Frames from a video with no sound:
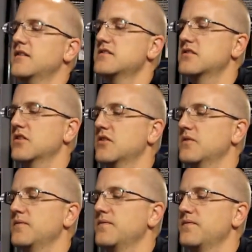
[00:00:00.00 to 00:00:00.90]

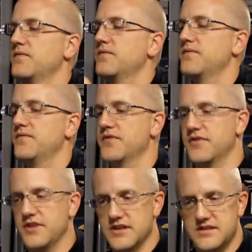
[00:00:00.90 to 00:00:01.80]
So
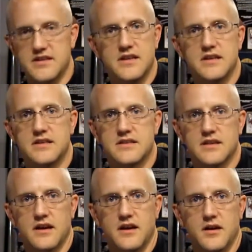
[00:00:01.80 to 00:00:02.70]
this
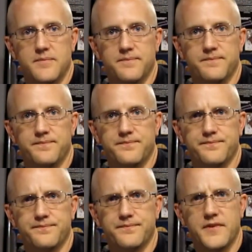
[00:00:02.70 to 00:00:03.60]
is
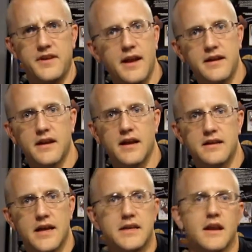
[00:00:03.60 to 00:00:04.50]

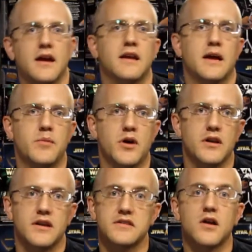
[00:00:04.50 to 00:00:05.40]
$99.99. I
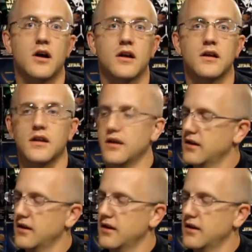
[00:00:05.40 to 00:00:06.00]
bought it at Target.